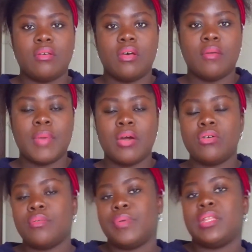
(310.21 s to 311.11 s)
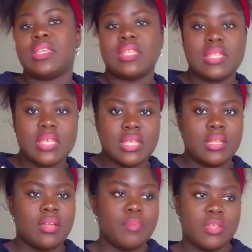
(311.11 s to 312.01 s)
My uncle, being a
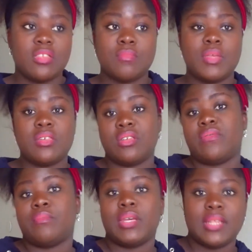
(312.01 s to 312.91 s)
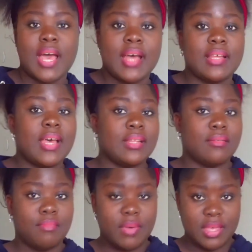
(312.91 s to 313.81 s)
citizen, had petitioned for my dad and
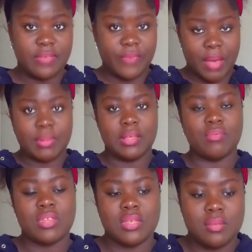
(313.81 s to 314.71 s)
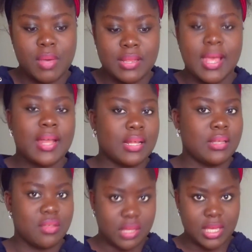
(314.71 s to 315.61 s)
his family, which is my dad and
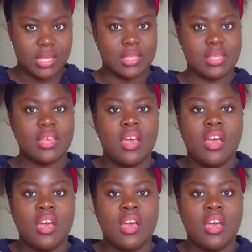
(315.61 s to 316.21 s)
his kids,